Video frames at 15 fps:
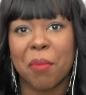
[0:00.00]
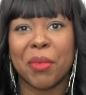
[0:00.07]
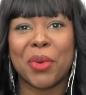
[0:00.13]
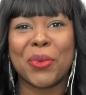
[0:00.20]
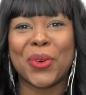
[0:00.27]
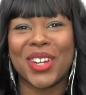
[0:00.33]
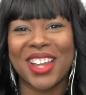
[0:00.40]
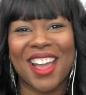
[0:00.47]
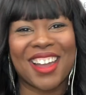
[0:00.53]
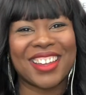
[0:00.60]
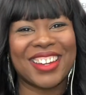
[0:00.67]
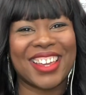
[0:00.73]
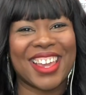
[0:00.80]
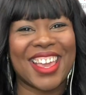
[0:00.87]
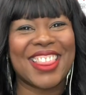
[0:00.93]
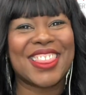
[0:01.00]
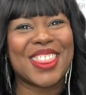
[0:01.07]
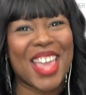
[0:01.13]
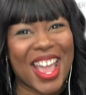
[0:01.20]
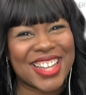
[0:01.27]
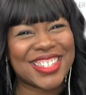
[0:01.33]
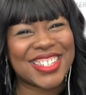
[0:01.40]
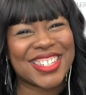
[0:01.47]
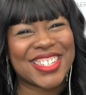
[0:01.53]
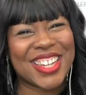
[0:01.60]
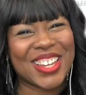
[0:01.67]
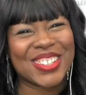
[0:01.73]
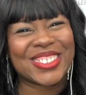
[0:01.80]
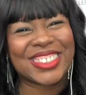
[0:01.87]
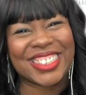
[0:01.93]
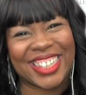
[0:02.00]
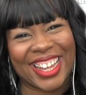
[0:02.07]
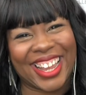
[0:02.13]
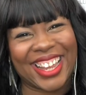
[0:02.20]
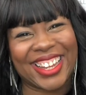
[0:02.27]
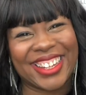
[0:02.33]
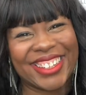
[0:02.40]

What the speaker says: but we're not going to get that detailed today.